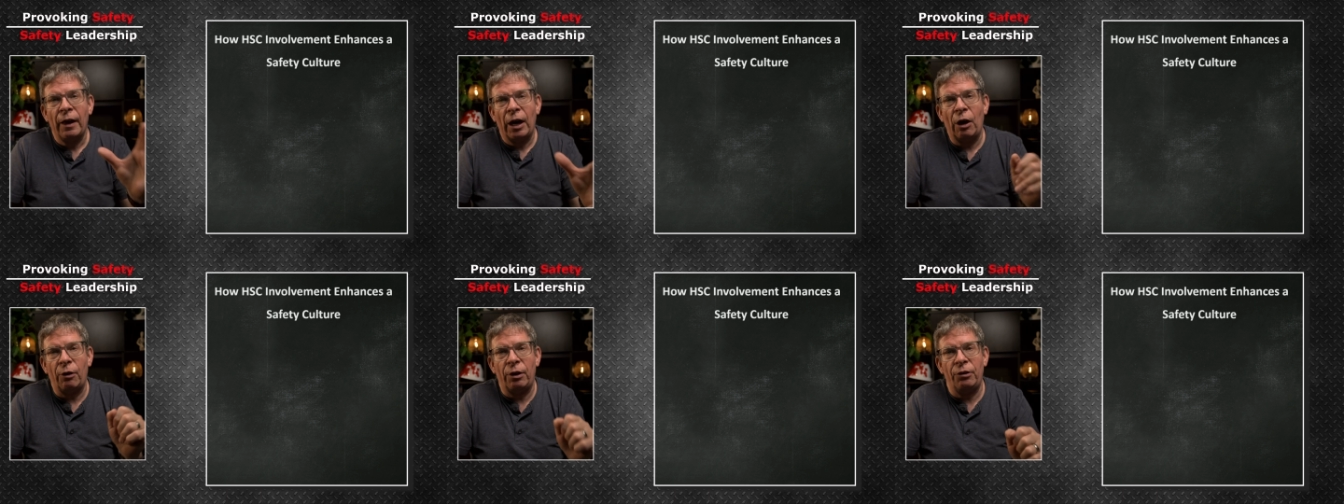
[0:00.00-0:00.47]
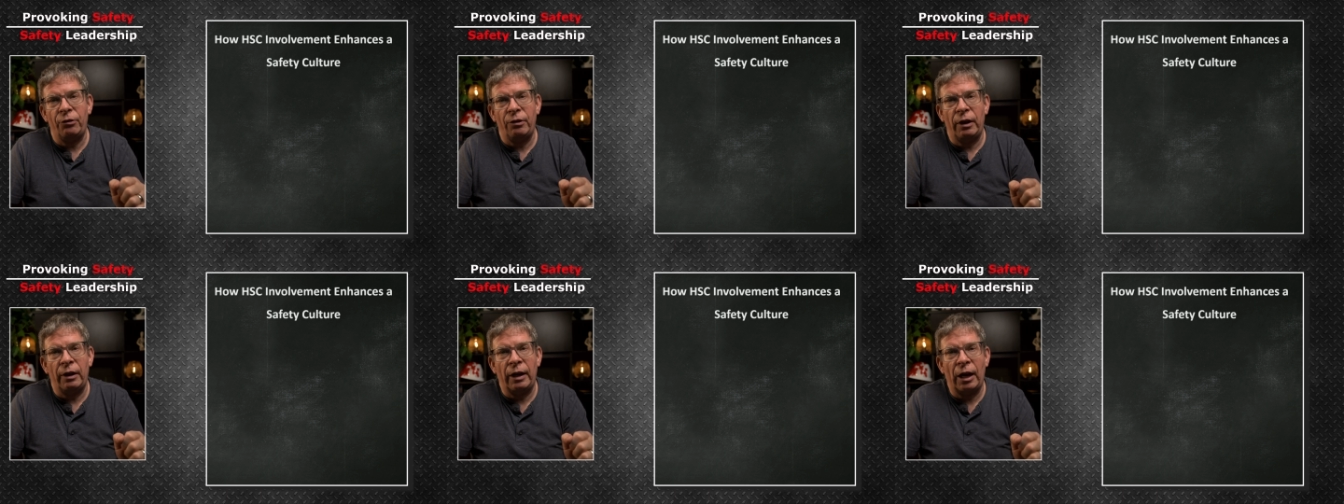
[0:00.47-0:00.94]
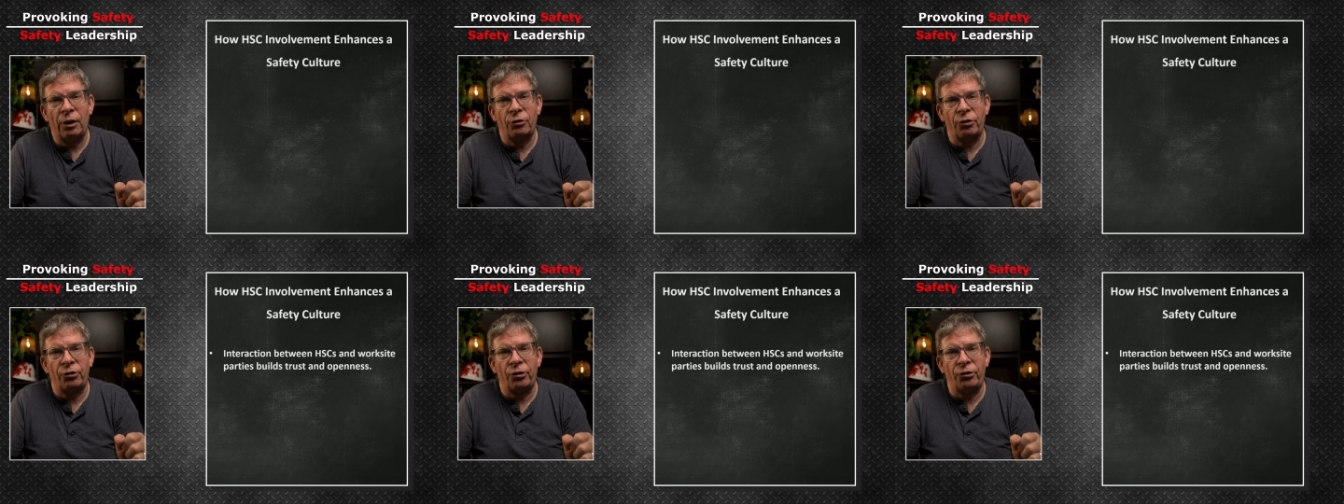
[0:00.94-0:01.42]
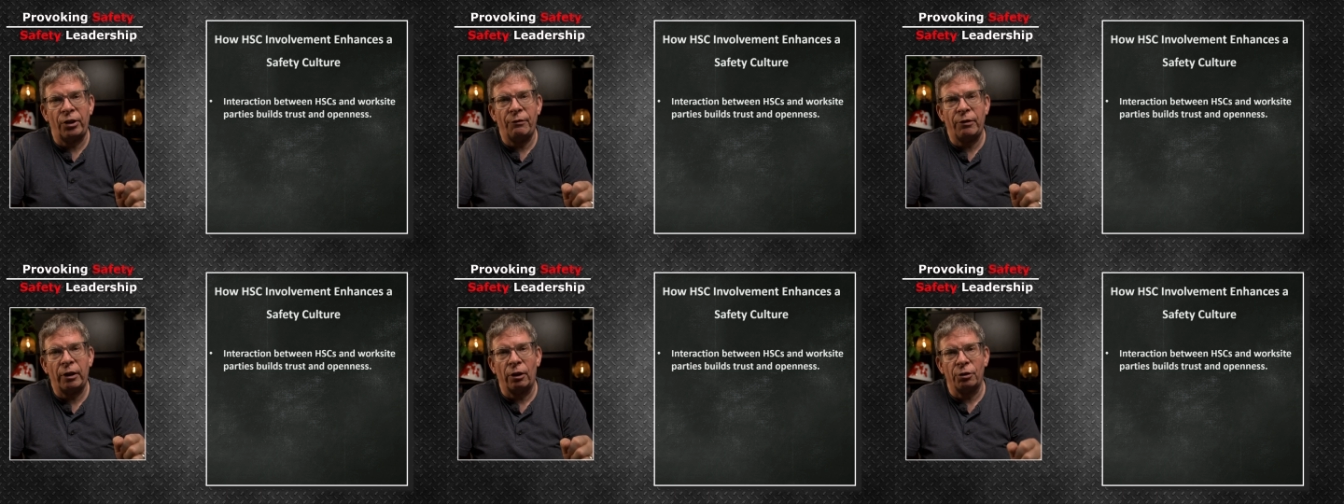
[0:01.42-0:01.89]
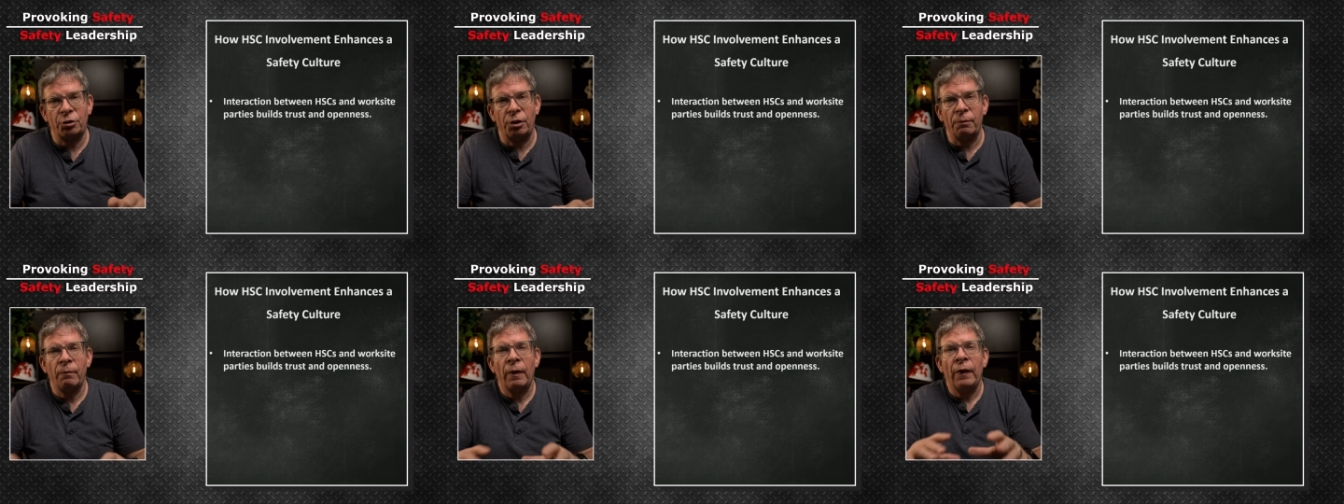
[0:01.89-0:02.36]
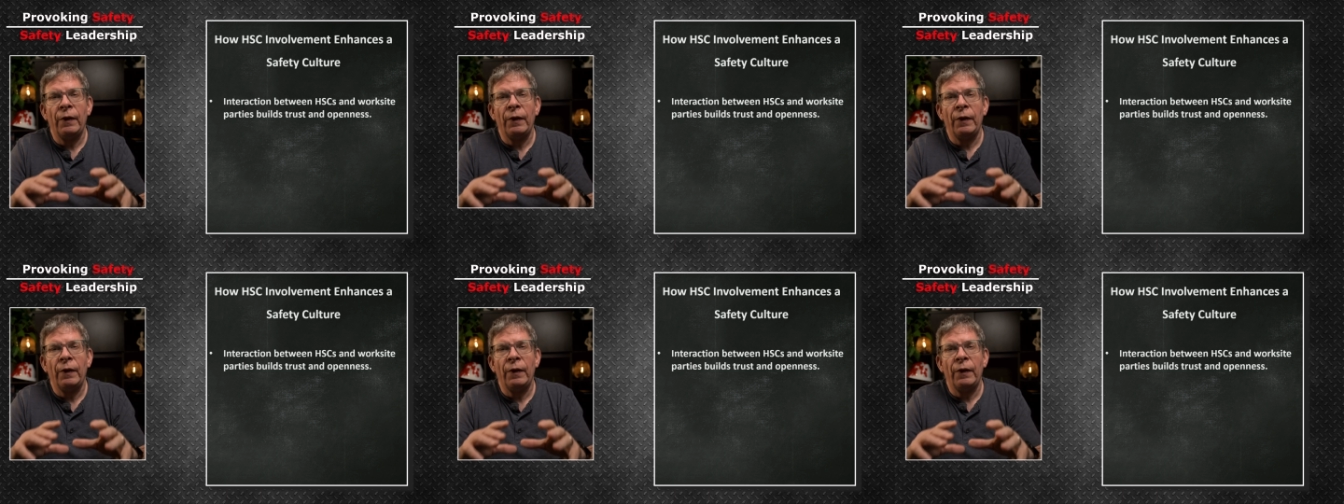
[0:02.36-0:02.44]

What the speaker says: how it enhances the safety culture.